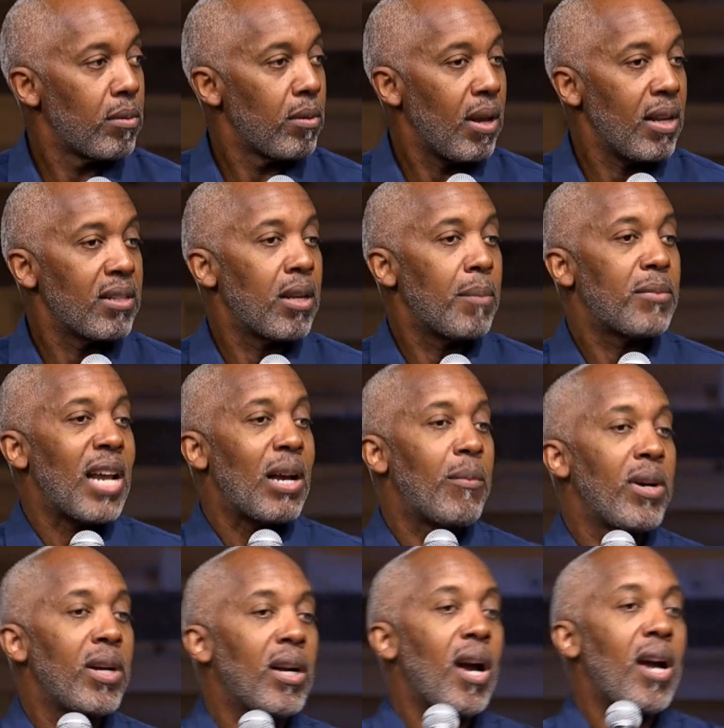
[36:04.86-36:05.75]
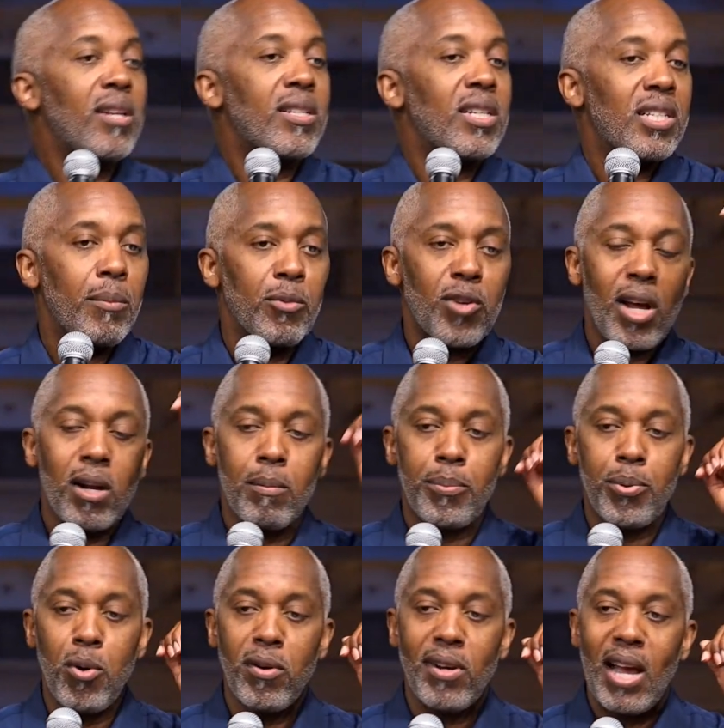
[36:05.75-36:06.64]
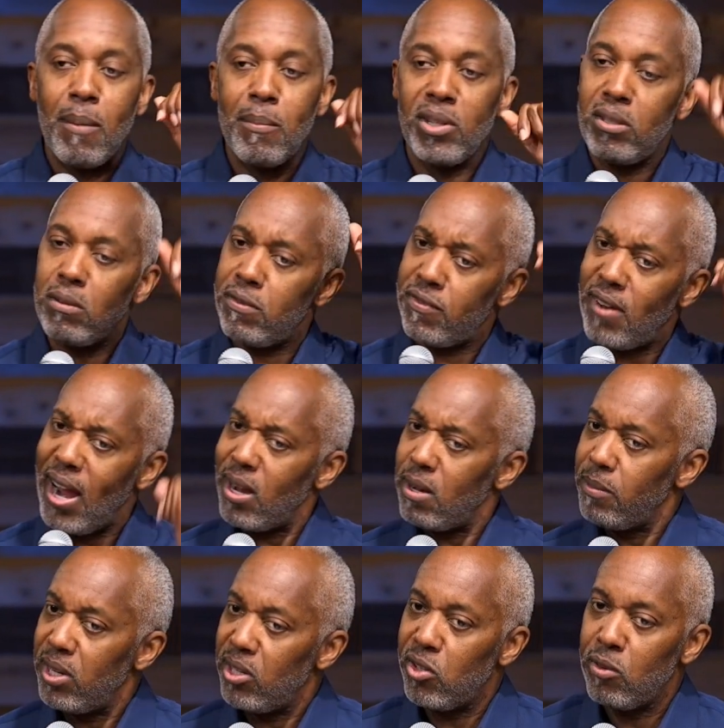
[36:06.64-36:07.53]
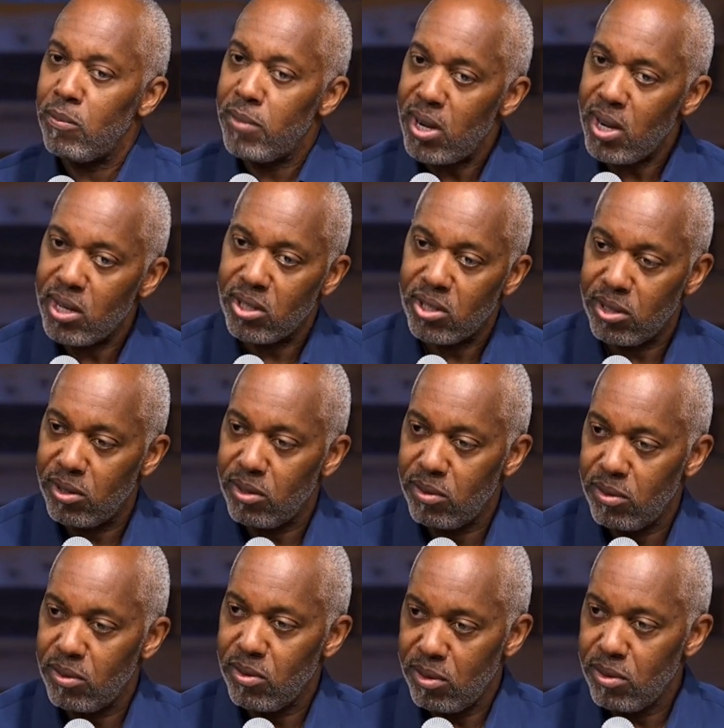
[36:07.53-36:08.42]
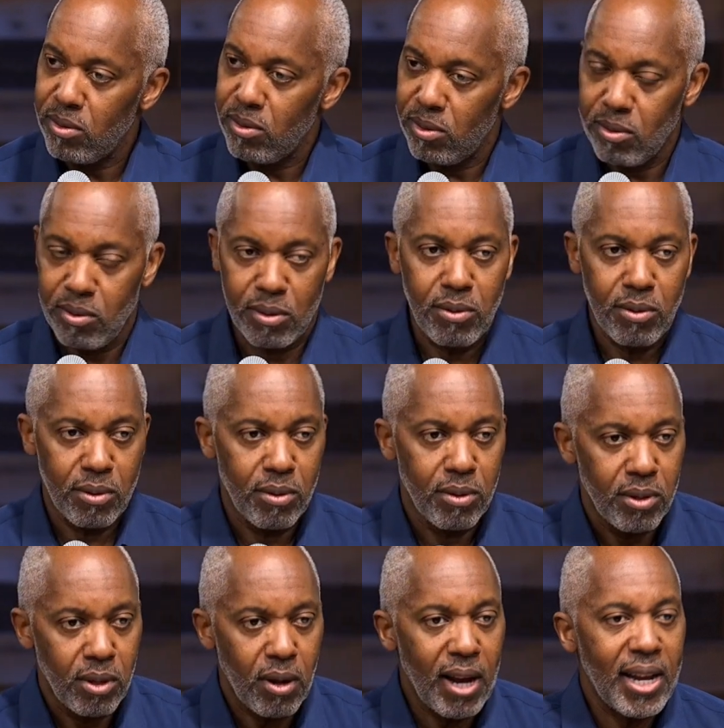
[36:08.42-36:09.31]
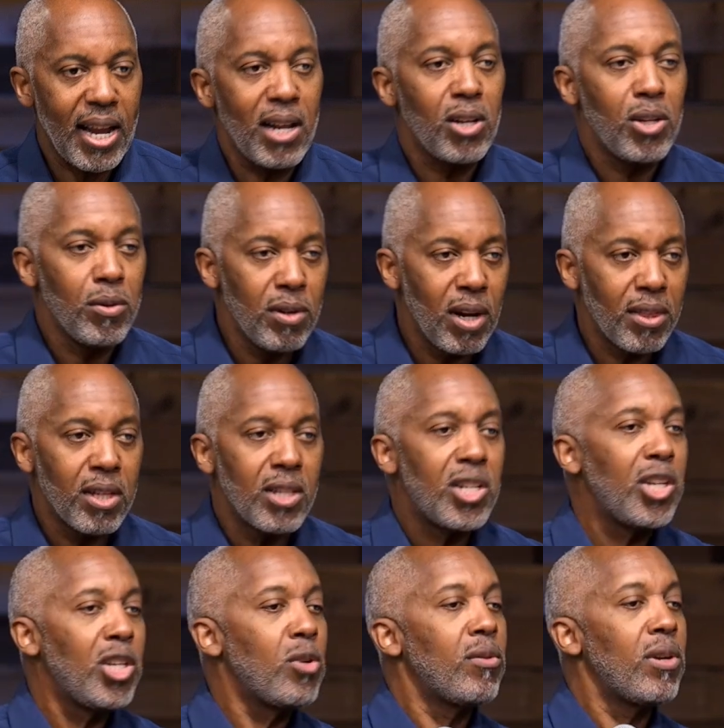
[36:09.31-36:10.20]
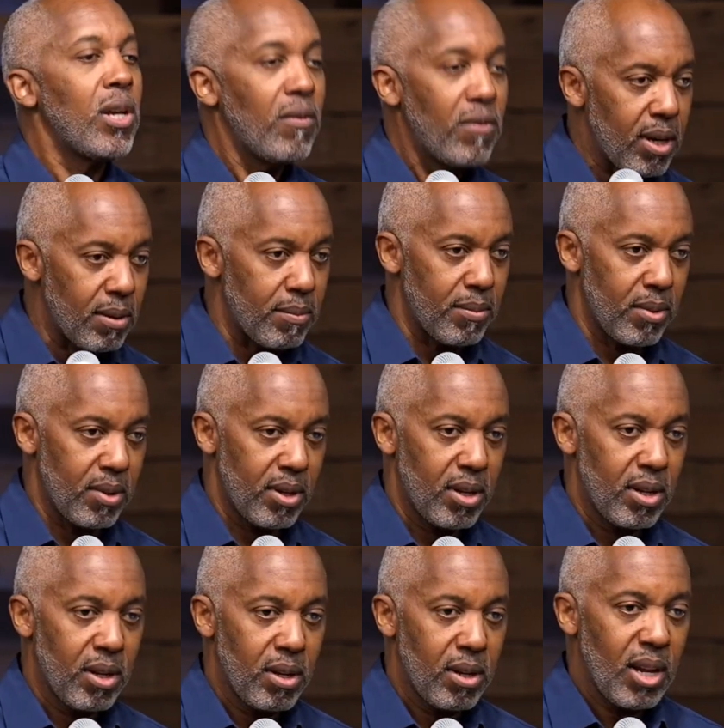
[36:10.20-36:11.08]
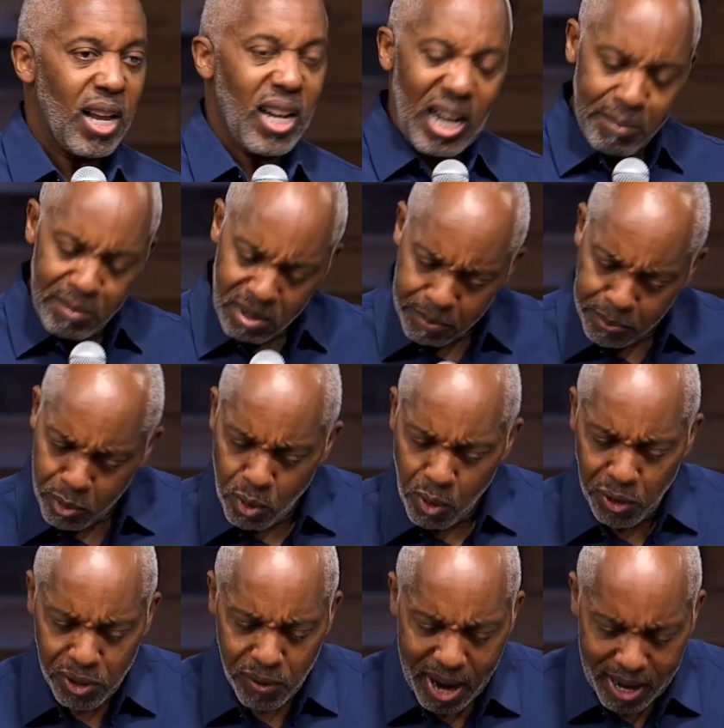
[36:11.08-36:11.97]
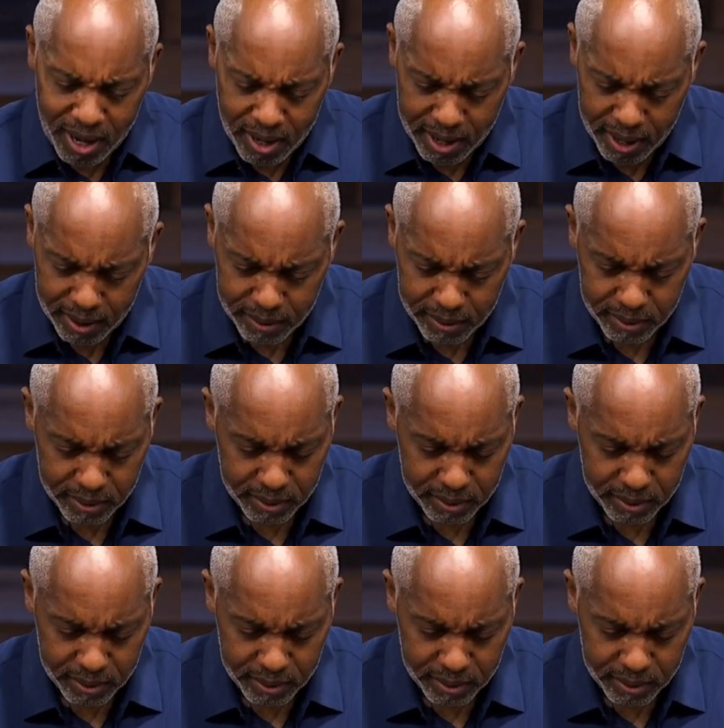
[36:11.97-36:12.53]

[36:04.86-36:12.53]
And sometimes when God says, I'm trying to pull you out, but you fighting me too much. So I can't do nothing until you give up and let me pull you out of that.